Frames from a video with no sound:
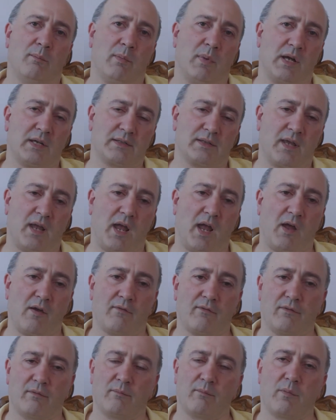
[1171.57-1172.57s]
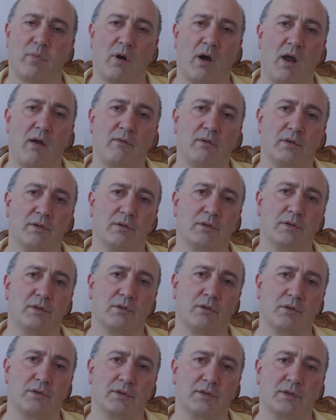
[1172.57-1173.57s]
must have private
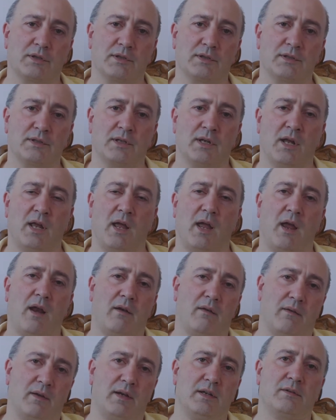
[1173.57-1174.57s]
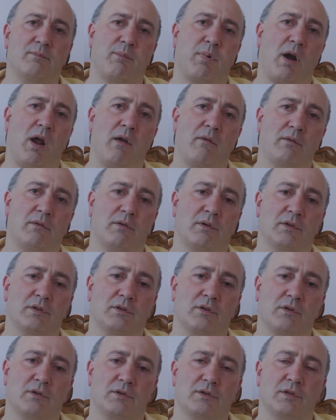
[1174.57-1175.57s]
resources, and these private
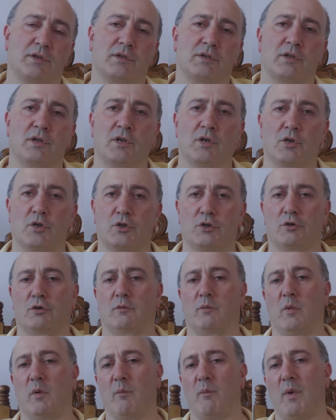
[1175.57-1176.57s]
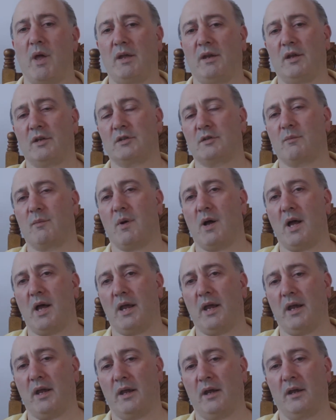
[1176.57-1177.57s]
resources should be managed
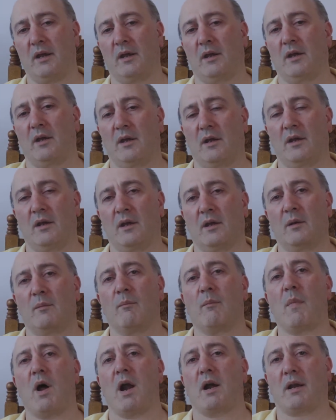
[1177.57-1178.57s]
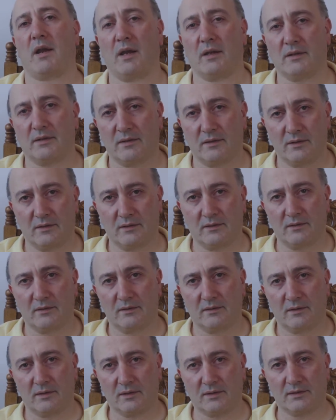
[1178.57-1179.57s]
by market
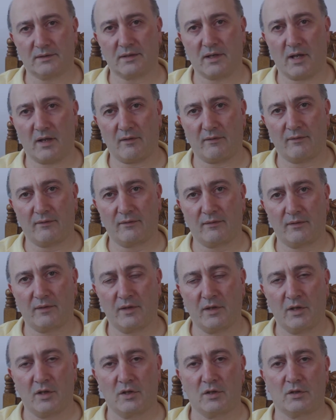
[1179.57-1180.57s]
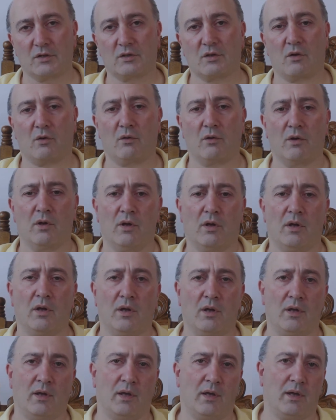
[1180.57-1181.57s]
itself. So
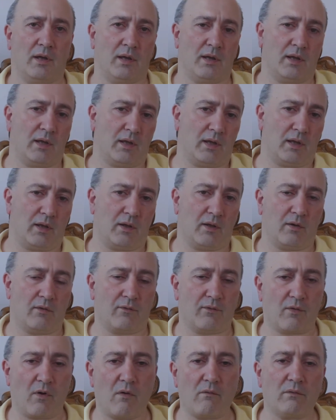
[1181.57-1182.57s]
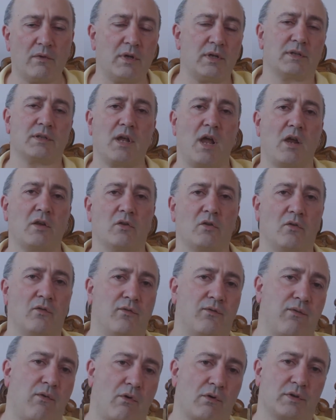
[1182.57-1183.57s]
from this kind
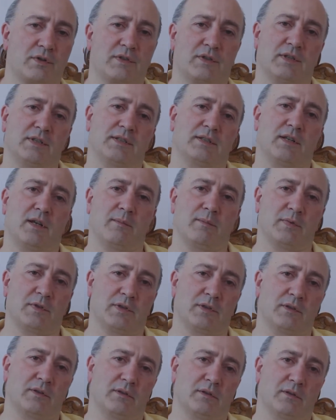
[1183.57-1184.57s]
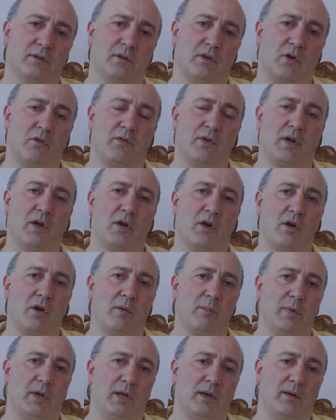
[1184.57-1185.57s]
of four systems of
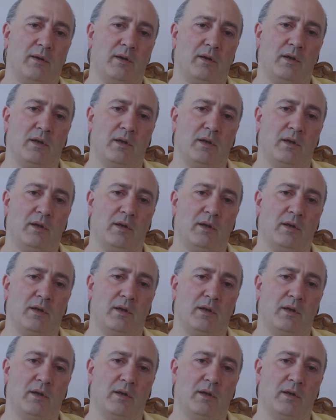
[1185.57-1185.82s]
economy,